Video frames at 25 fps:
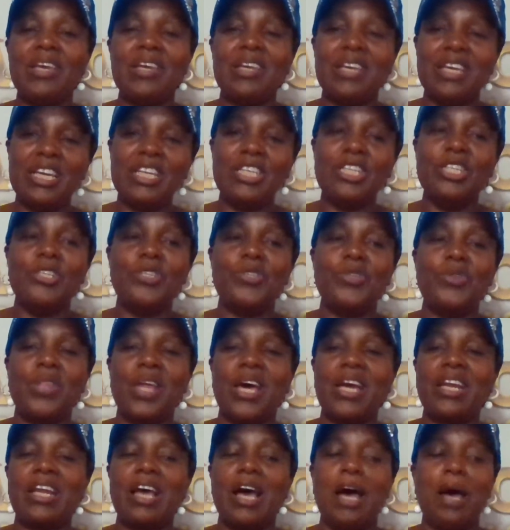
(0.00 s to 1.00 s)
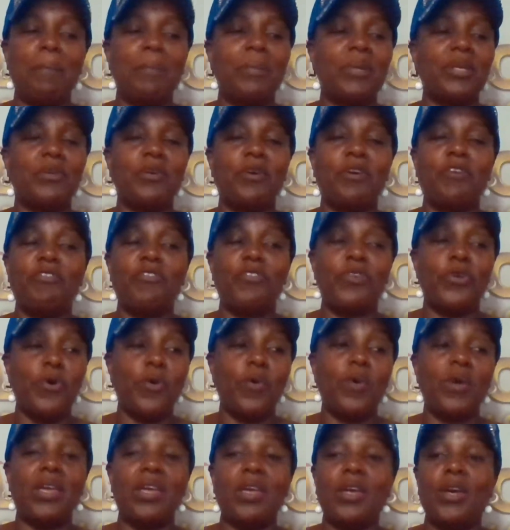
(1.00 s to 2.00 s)
get into that habit of
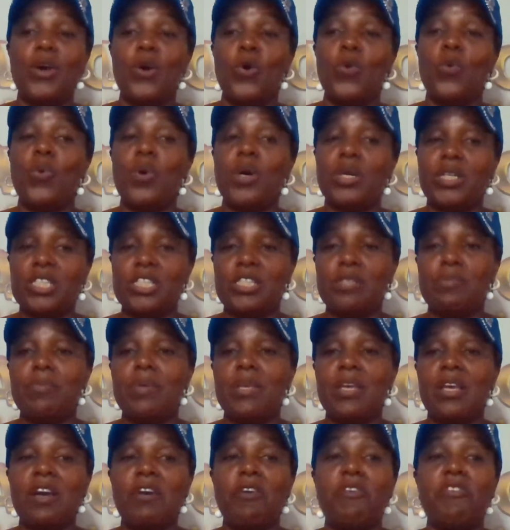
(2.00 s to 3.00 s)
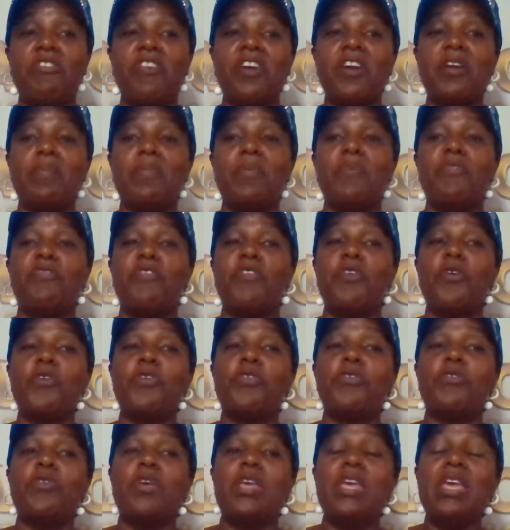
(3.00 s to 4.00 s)
knowing what is being offered before
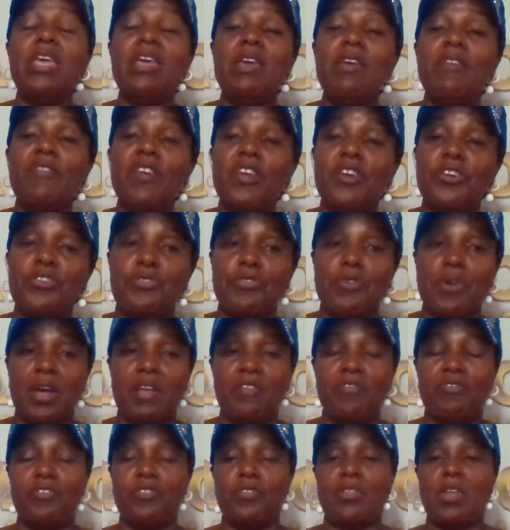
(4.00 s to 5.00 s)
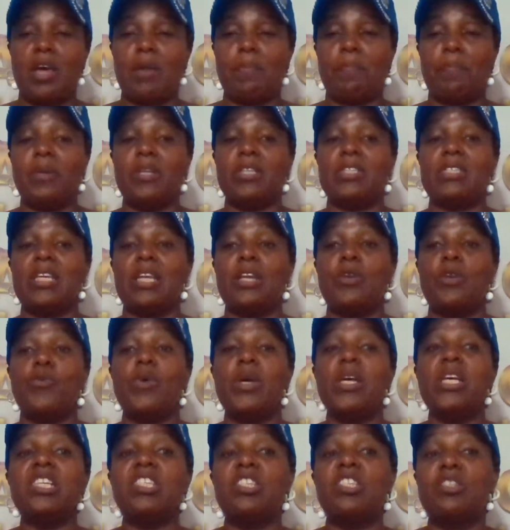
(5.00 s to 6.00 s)
you even drive to that place and
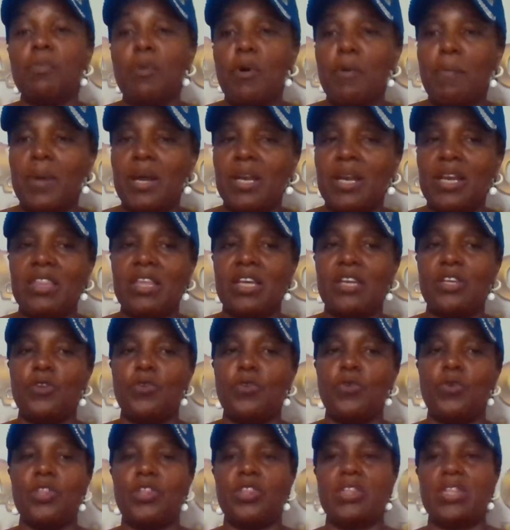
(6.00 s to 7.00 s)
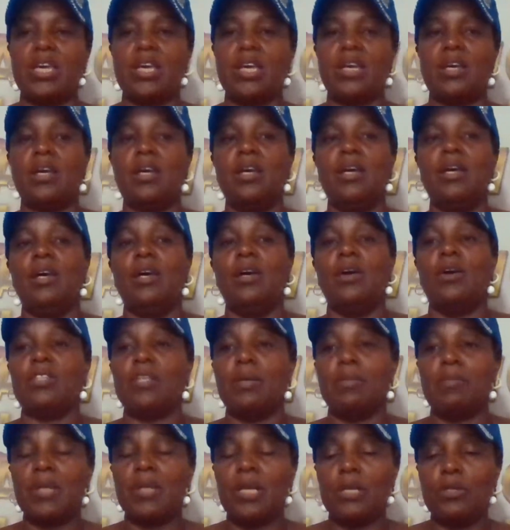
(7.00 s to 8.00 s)
waste more money than you think.
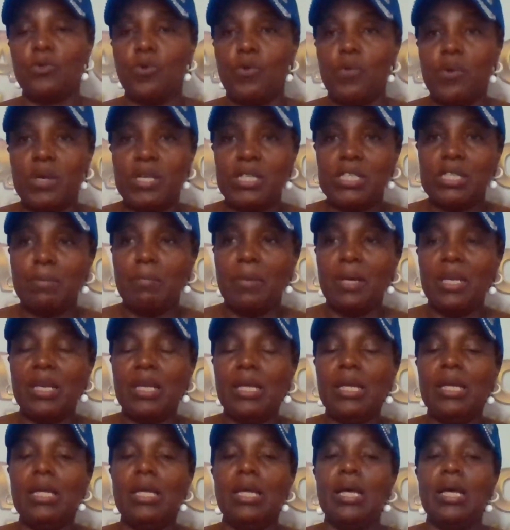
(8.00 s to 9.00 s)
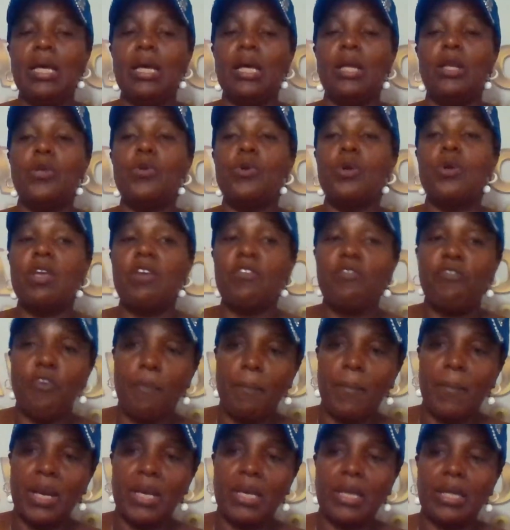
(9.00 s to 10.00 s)
Sometimes we waste money looking
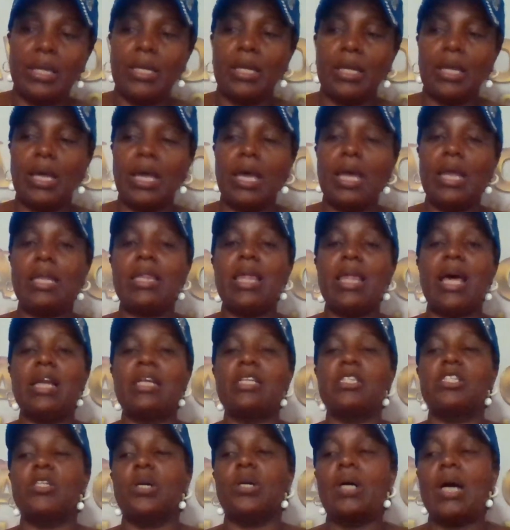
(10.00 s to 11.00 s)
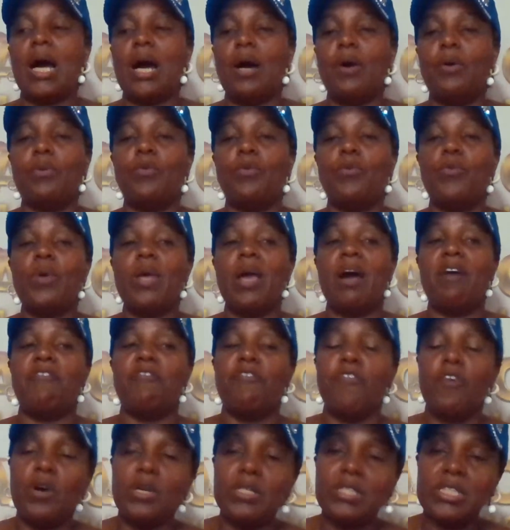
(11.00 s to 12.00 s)
for money, and that is not how we have
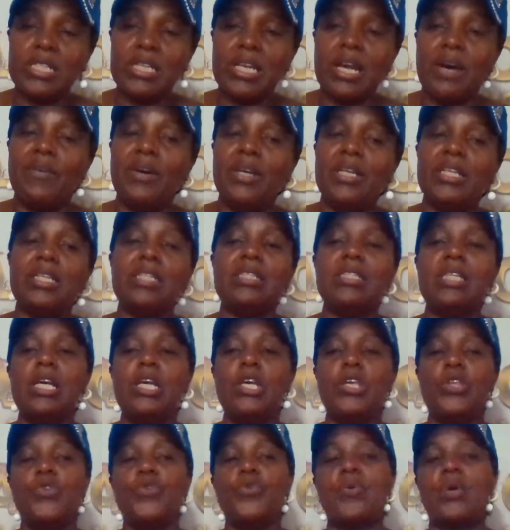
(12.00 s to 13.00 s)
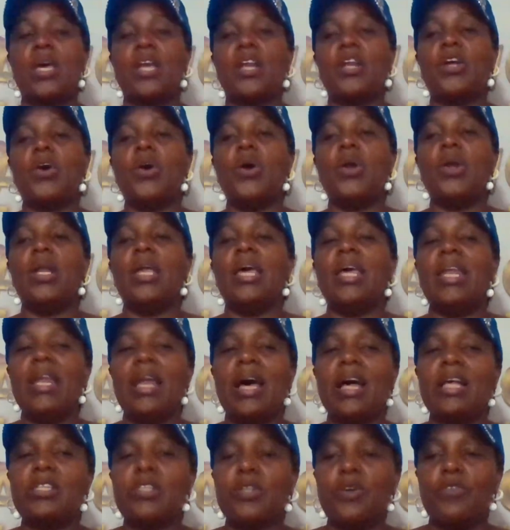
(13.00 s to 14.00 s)
phones nowadays. You can call and
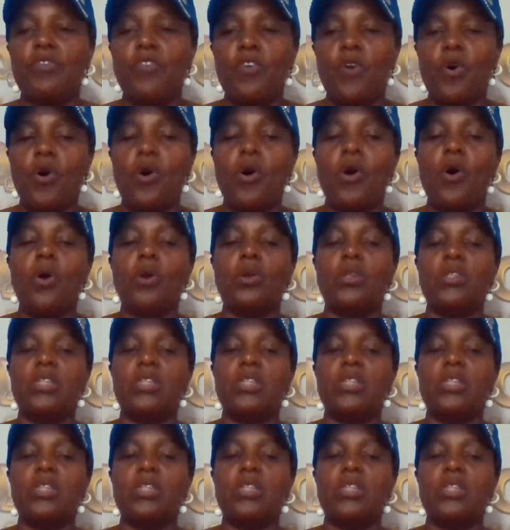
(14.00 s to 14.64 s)
ask for all